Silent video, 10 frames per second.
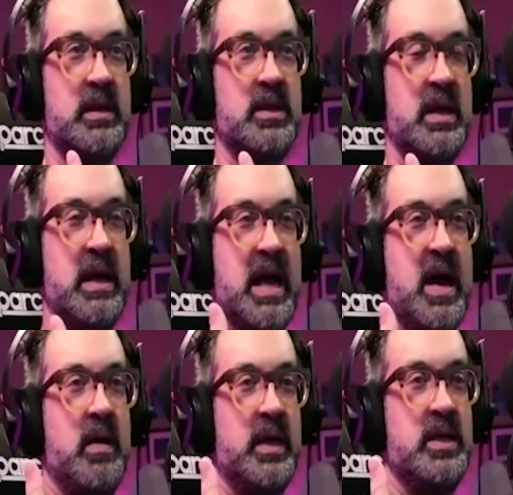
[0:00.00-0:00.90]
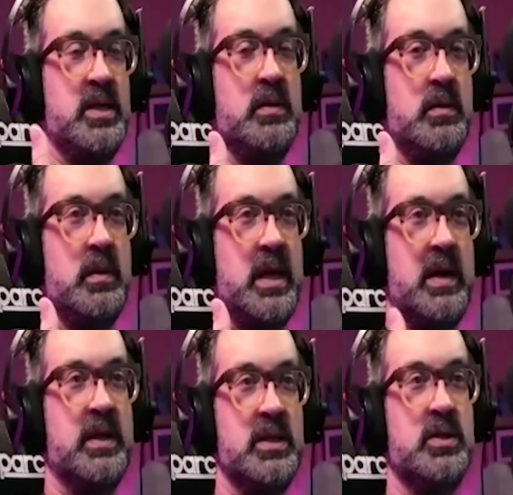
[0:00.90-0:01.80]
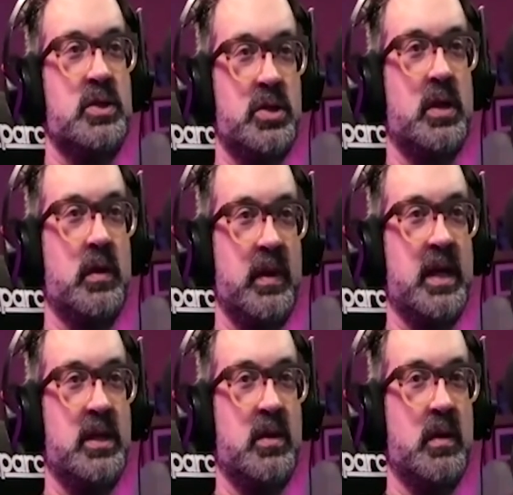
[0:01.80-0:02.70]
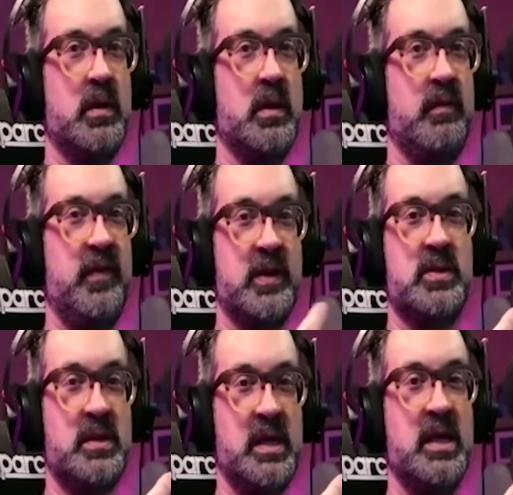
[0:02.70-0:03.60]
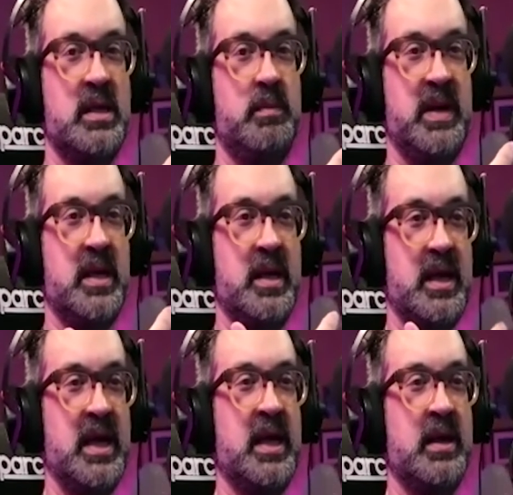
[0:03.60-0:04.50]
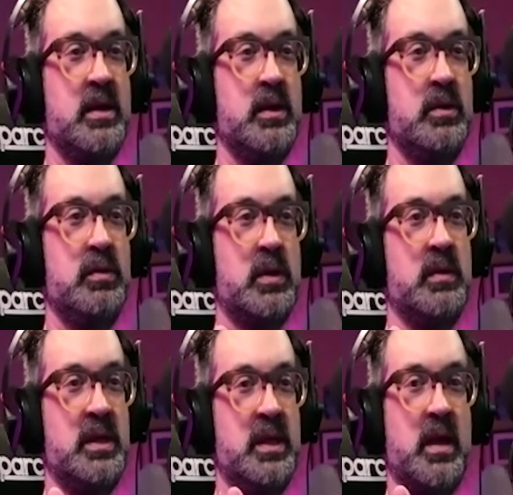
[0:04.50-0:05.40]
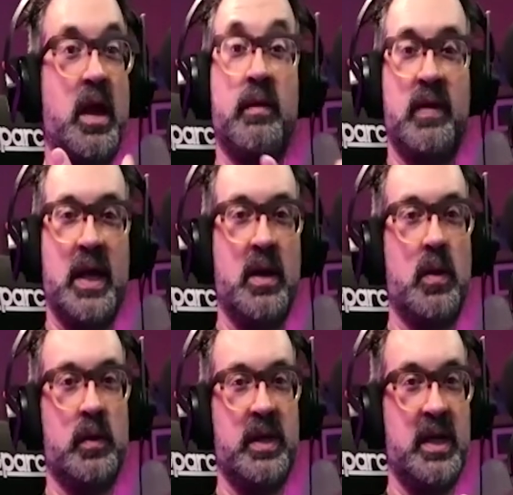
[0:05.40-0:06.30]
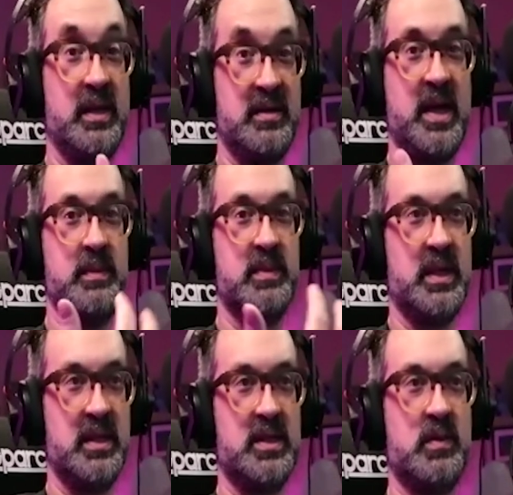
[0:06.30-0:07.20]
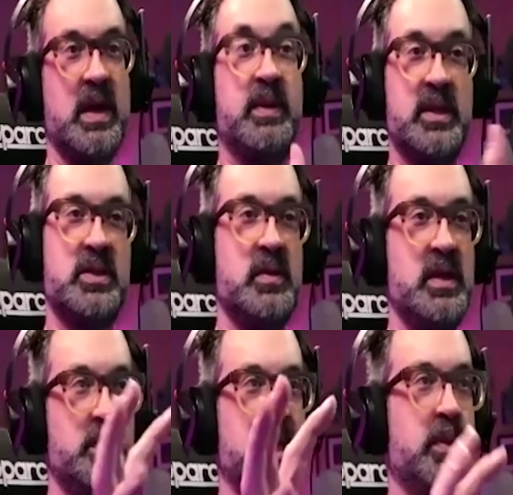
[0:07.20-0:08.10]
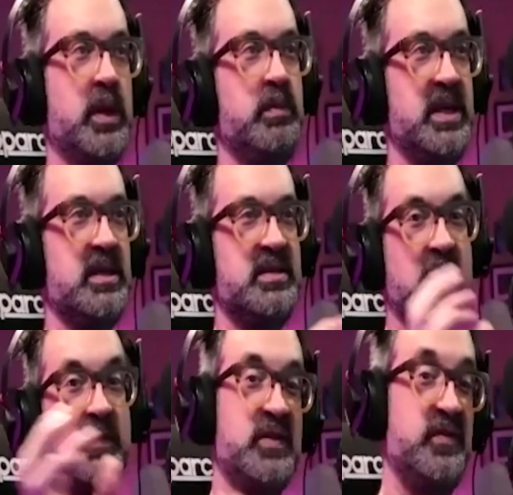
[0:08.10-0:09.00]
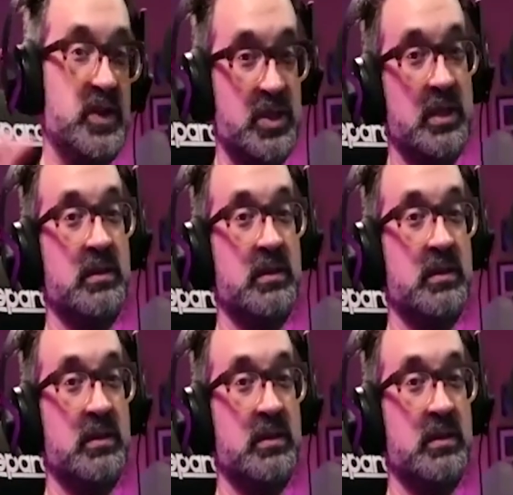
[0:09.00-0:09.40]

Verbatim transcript: how can you, how can you show that you're fiercely independent and you don't need a lot of hand holding at times like this, right? Because you need to be able to be self-sufficient